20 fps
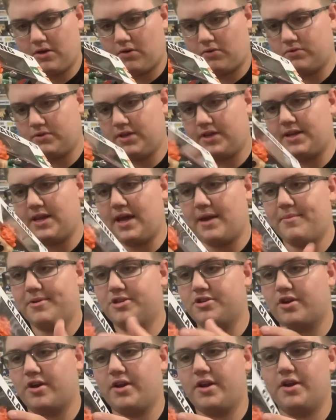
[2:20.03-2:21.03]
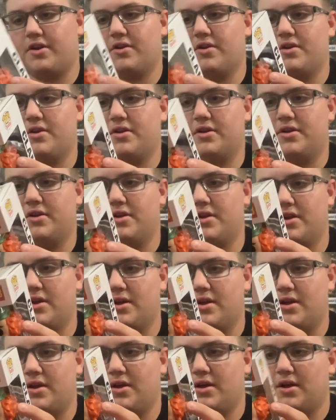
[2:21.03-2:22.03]
only damage on here.
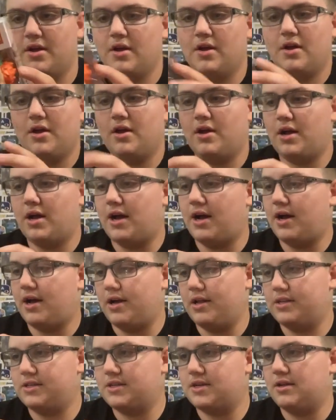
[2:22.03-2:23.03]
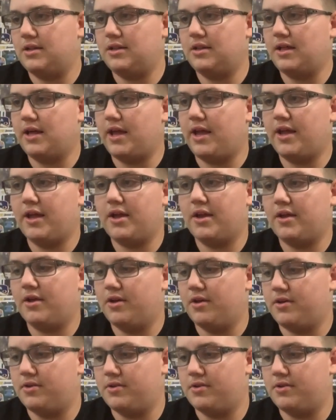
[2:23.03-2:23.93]
Uh, it's Clang.